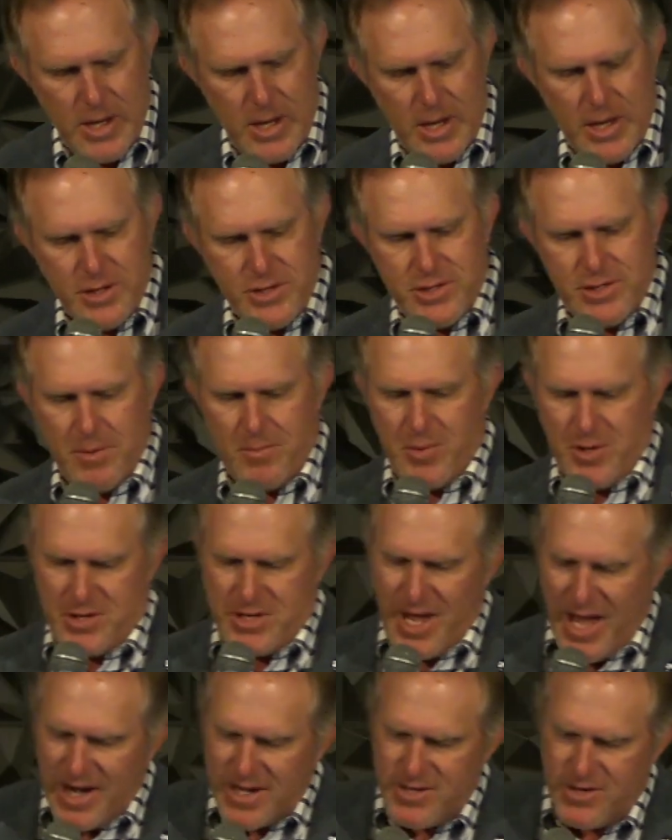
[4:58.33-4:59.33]
is the
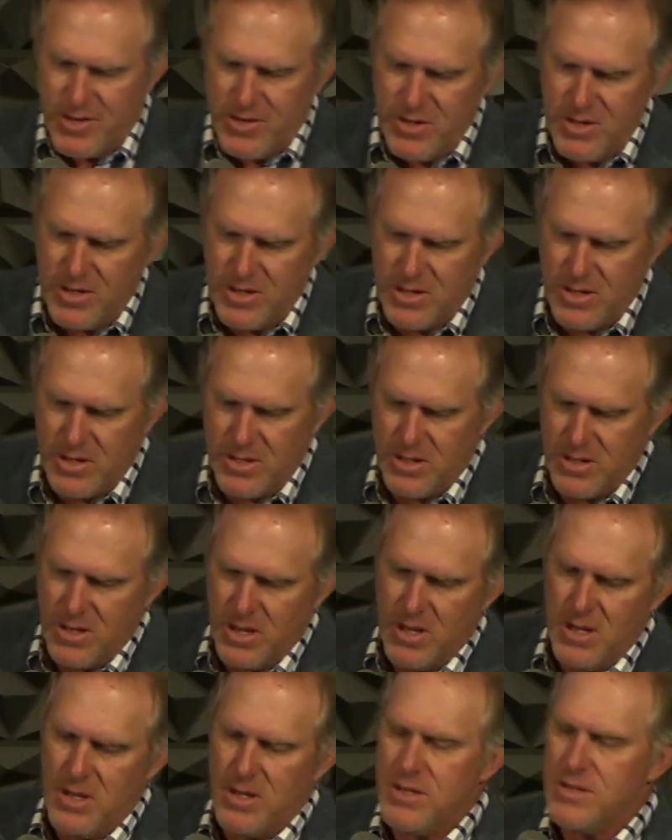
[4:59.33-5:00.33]
protector
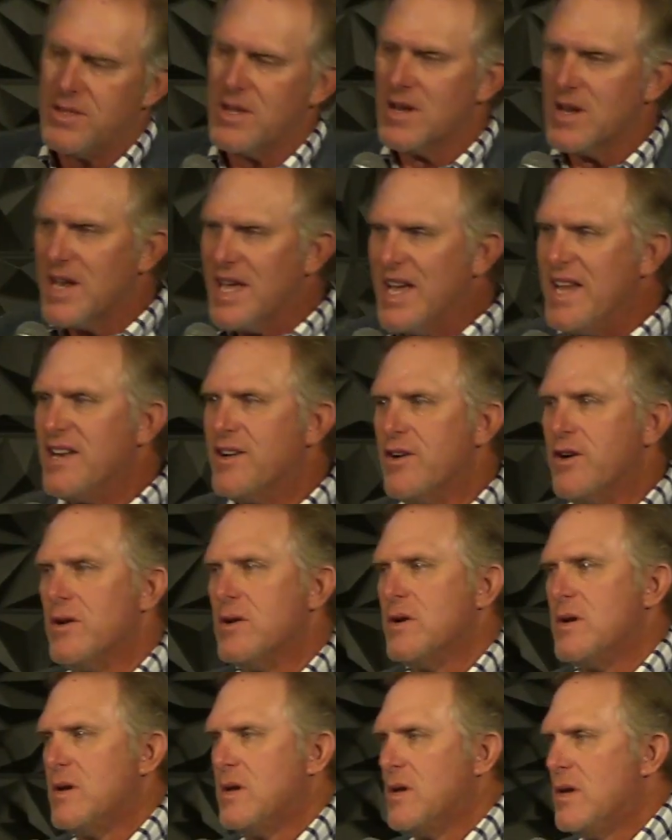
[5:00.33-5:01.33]
the leader,
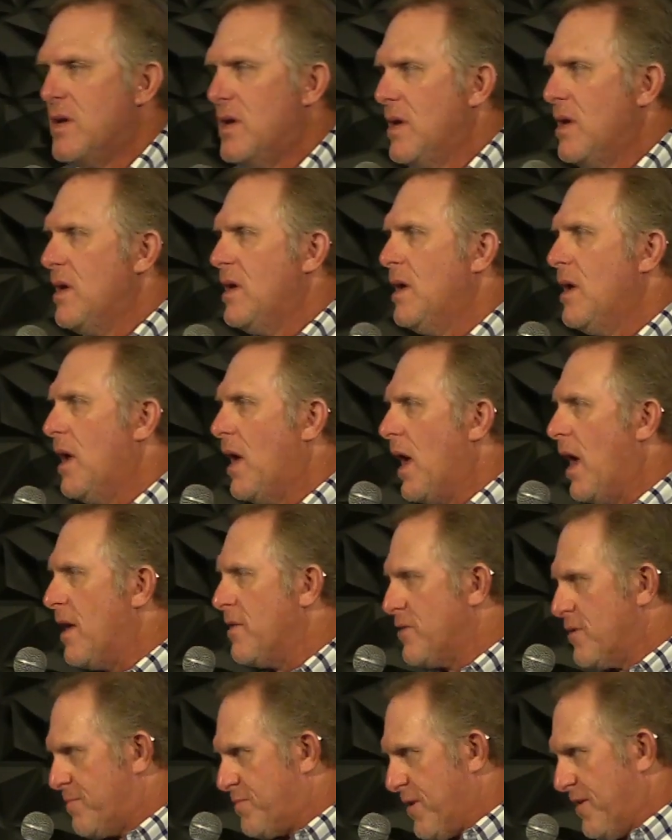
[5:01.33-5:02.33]

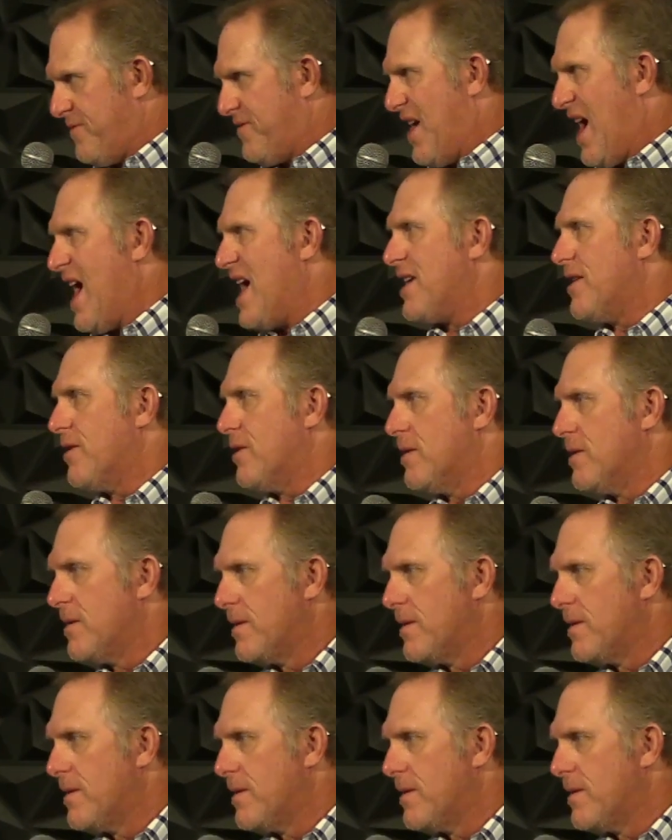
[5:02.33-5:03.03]
and the provider.